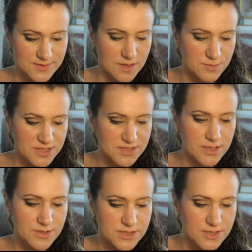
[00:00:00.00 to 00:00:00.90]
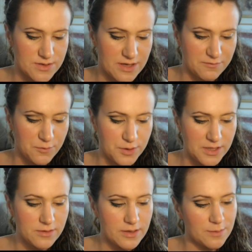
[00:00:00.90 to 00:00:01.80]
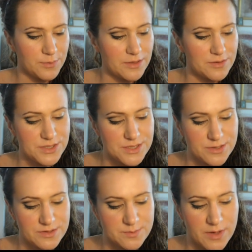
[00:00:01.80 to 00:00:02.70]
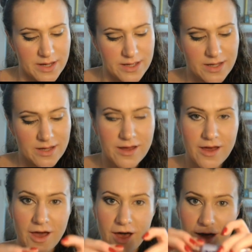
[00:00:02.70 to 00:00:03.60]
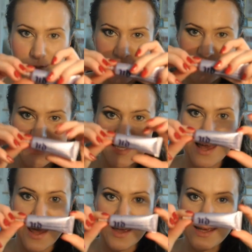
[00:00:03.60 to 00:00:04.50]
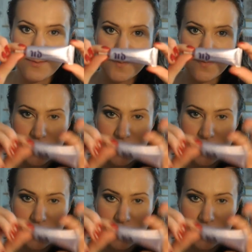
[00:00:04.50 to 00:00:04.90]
So I'm just going to do that for you, and I'm going to use my Urban Decay